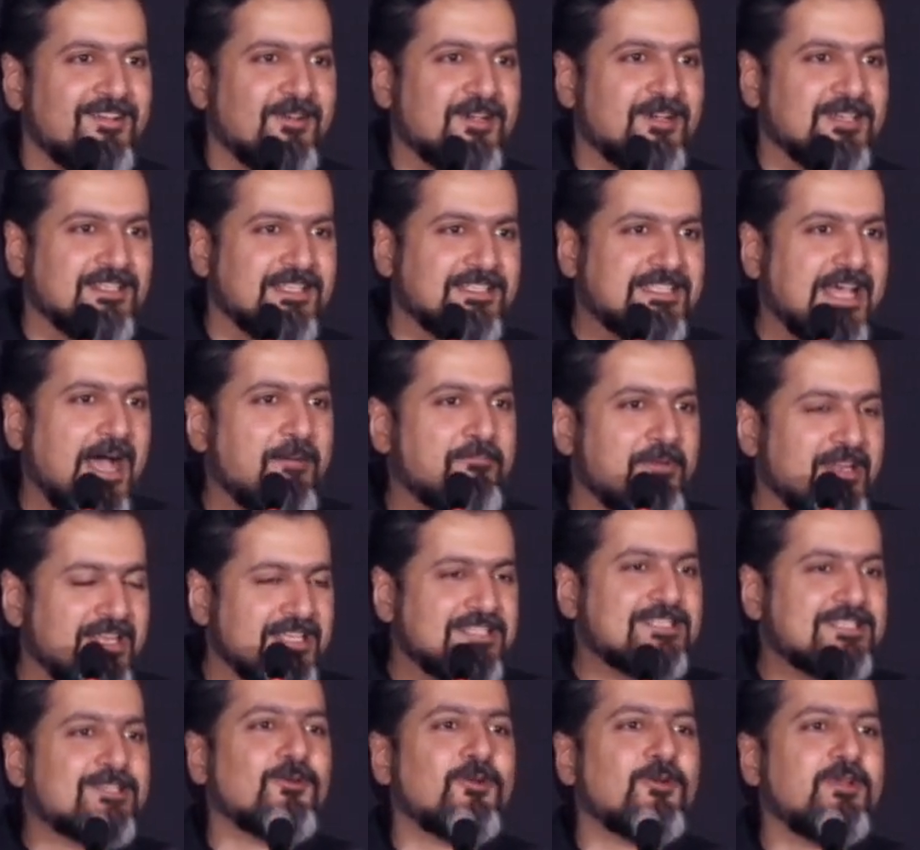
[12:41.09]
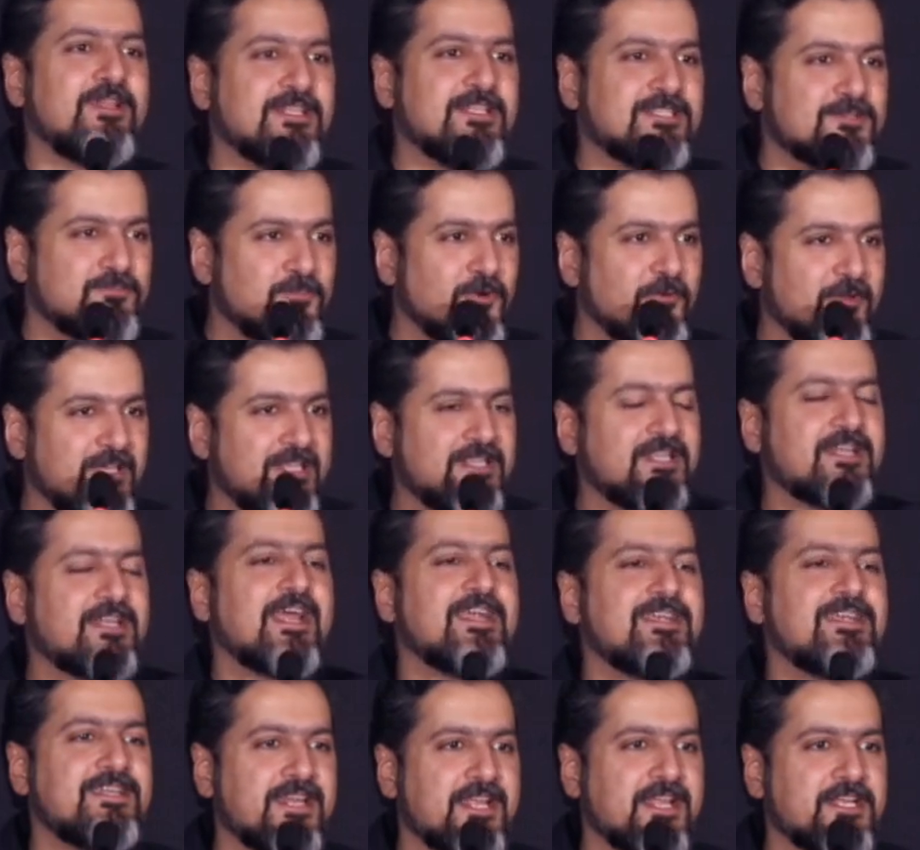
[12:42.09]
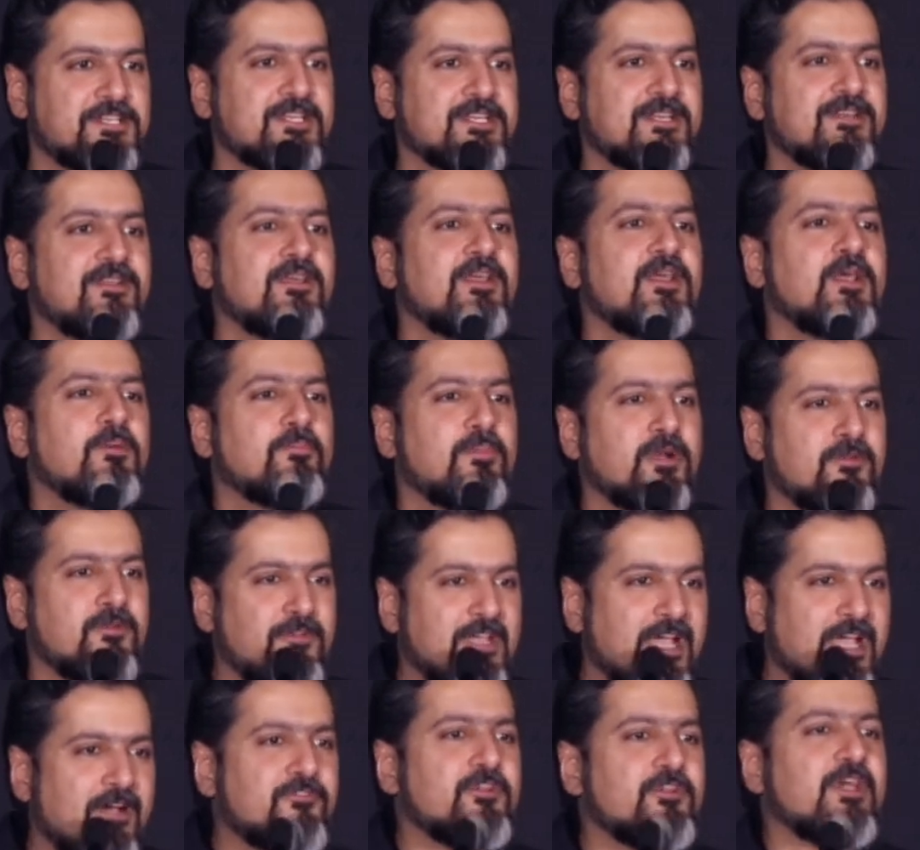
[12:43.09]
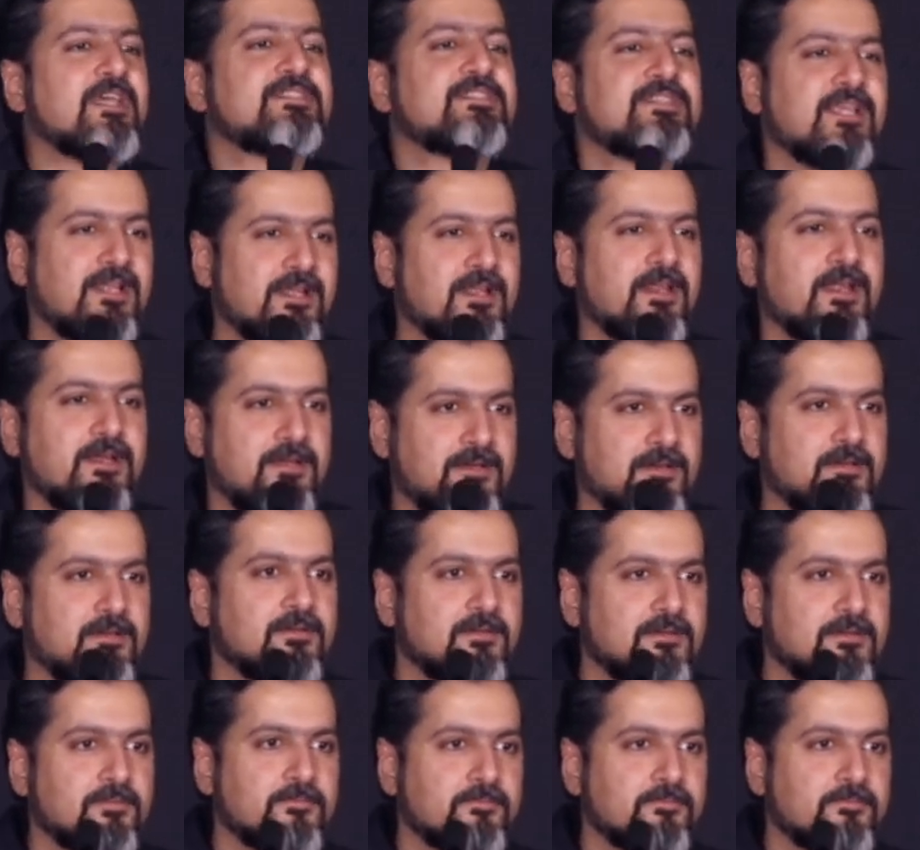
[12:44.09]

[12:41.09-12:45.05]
Because it's happening slowly, it's moving in the right direction, but we have to accelerate it.